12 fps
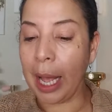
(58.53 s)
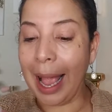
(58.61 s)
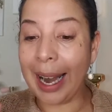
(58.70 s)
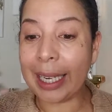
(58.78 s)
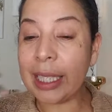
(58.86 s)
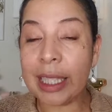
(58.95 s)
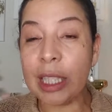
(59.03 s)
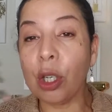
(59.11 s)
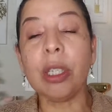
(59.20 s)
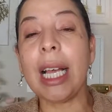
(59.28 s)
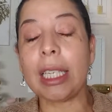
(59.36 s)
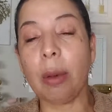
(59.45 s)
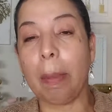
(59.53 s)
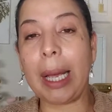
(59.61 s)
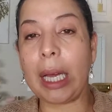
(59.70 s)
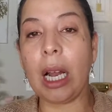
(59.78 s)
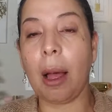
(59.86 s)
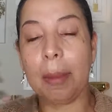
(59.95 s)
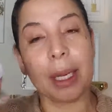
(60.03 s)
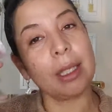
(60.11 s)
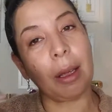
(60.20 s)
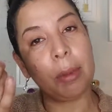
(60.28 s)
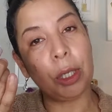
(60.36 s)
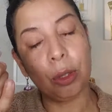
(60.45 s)
And I still yet to pick it up because
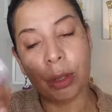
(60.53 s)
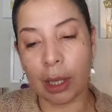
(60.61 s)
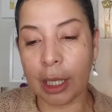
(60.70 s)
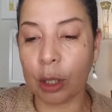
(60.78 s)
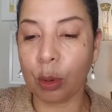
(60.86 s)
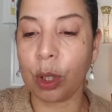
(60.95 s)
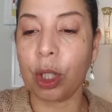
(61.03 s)
I've been using this one.